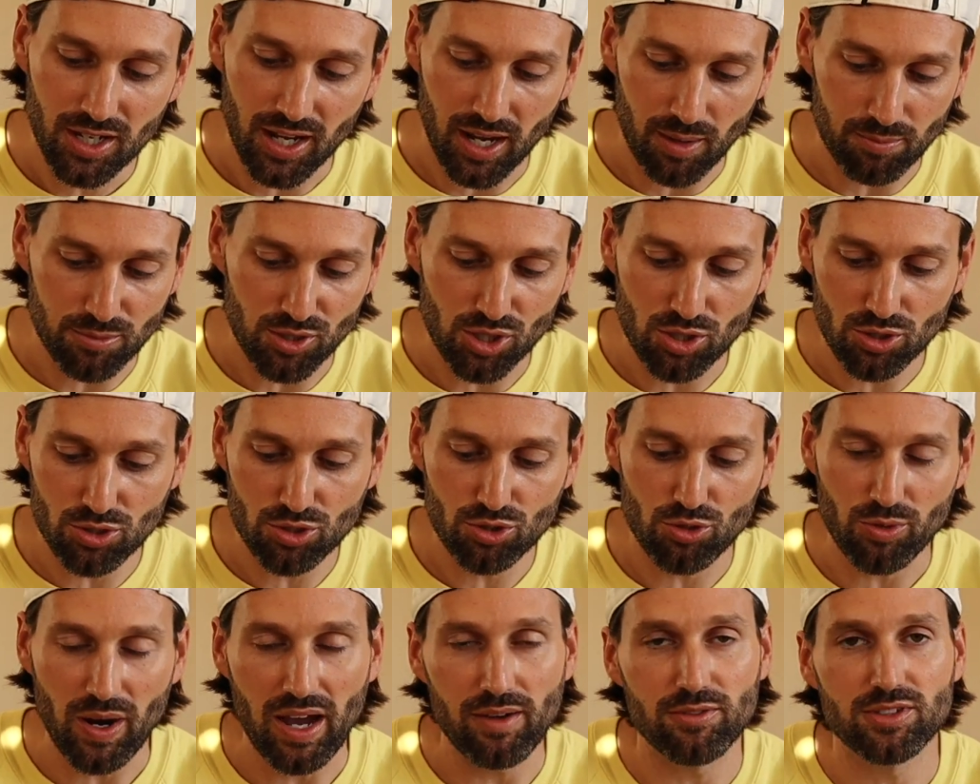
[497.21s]
I'm
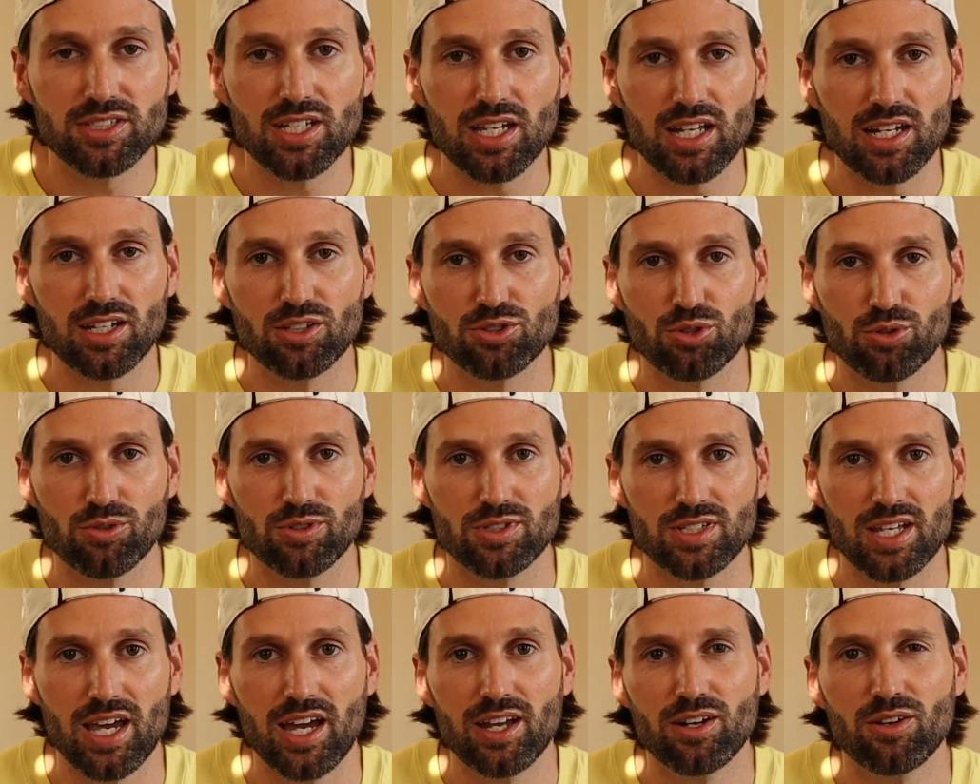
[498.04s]
gravitating
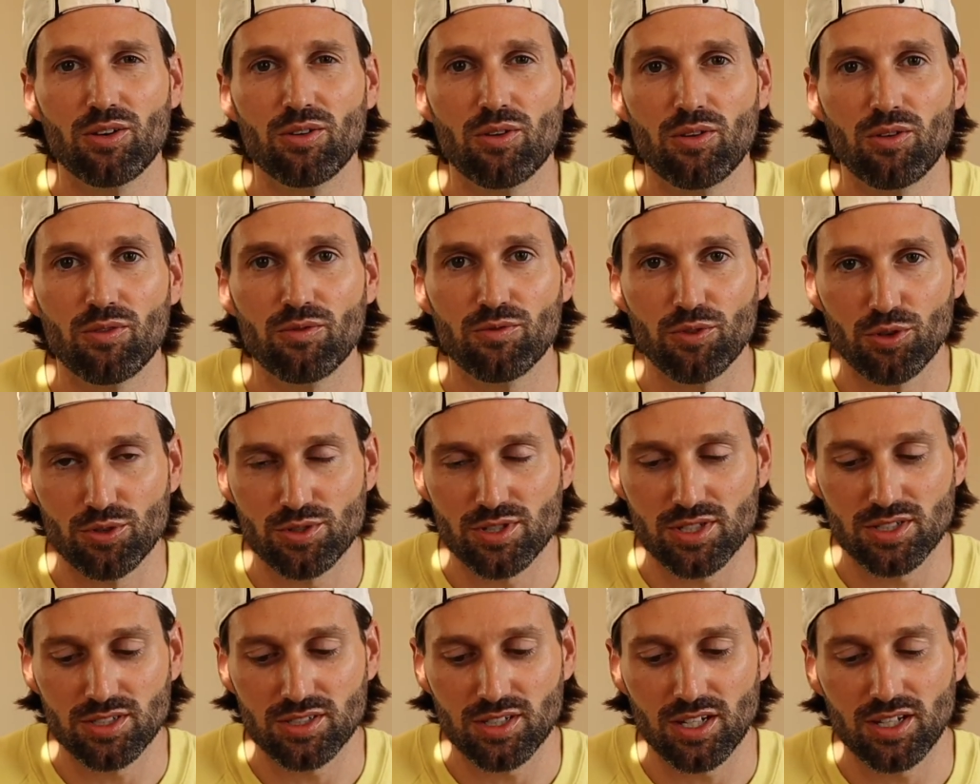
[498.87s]
towards that
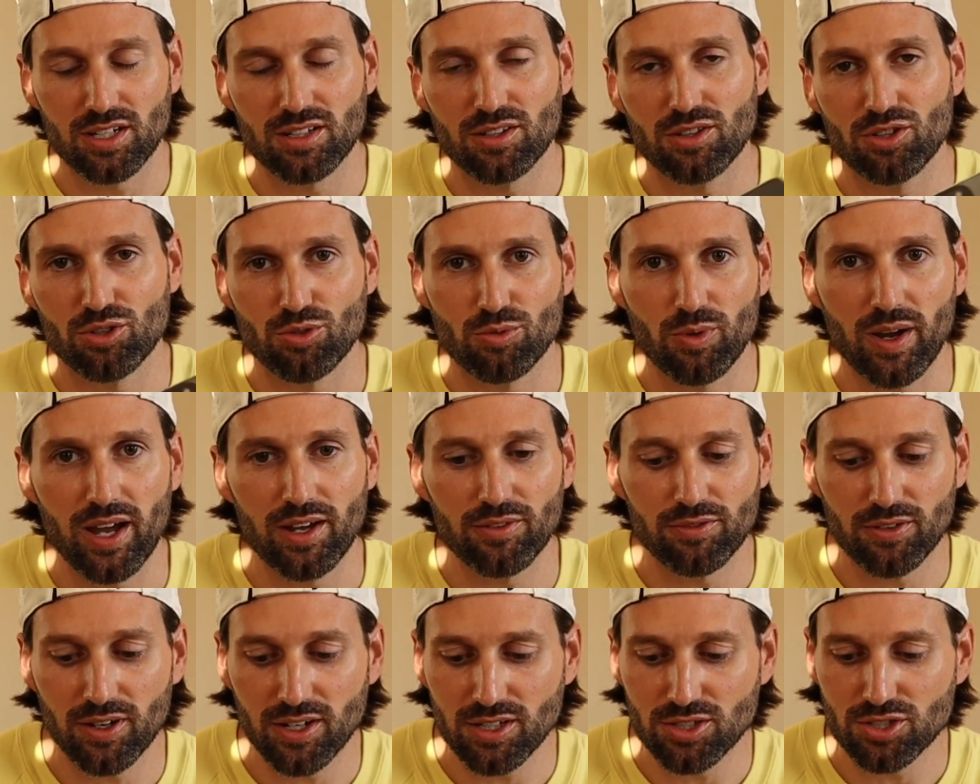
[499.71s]
versus like the
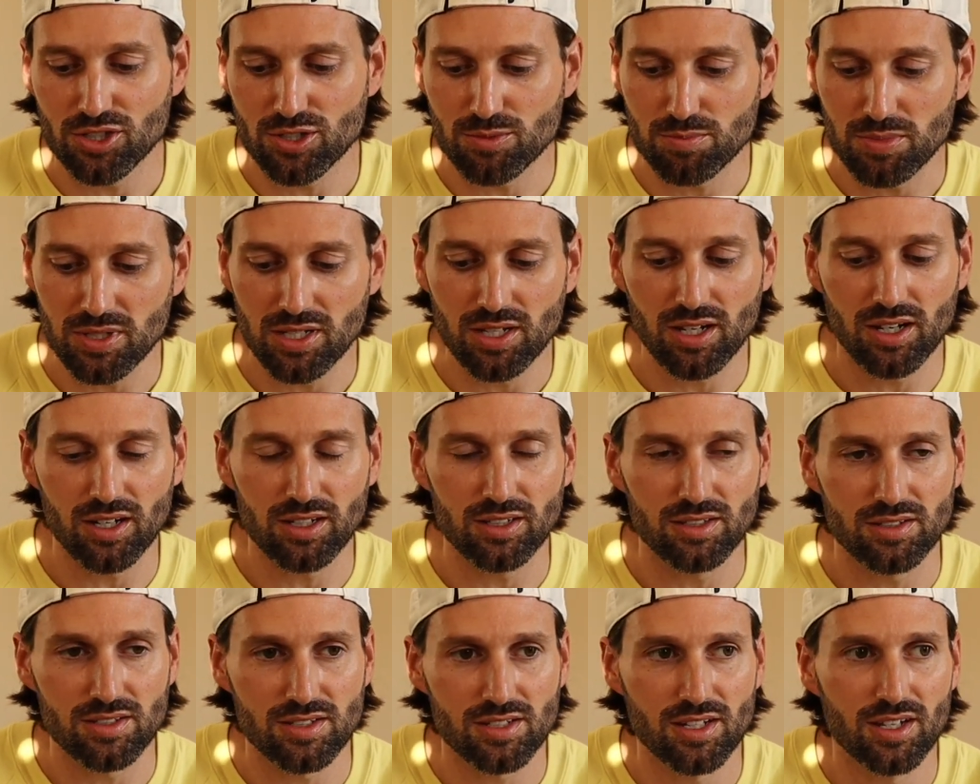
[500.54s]
graphite, just
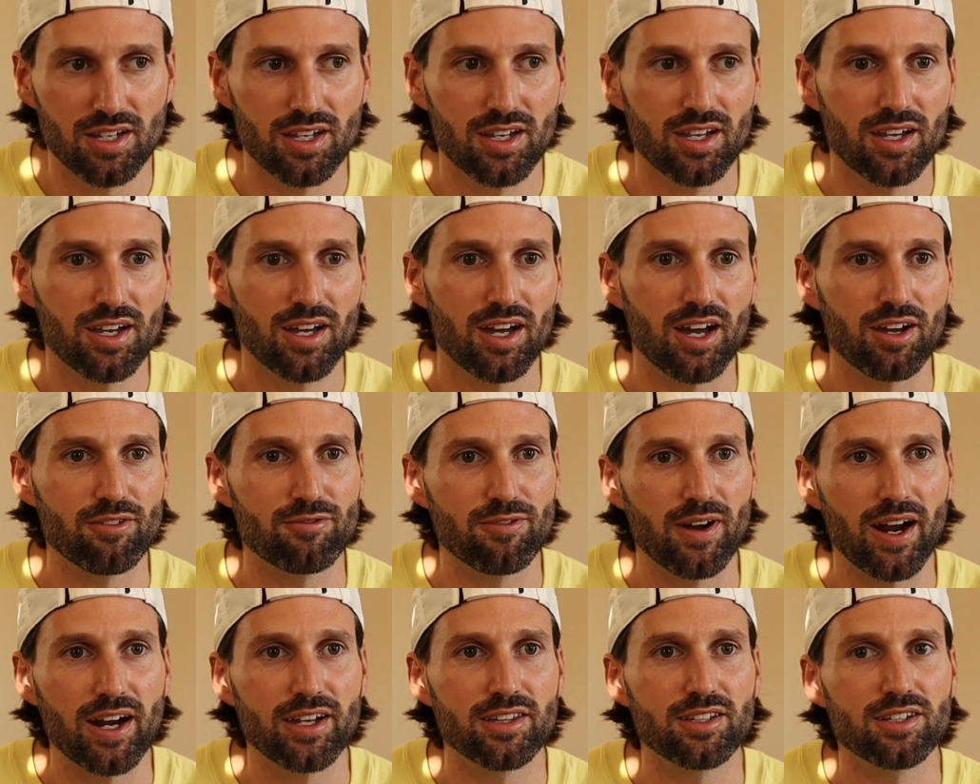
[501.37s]
because I
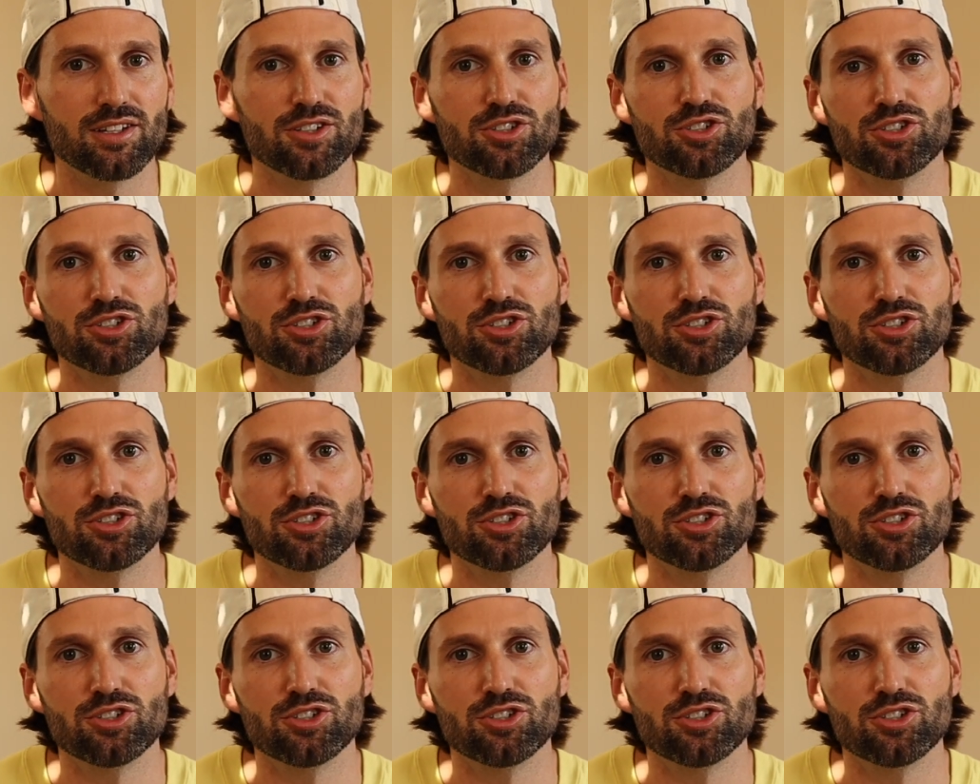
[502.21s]
find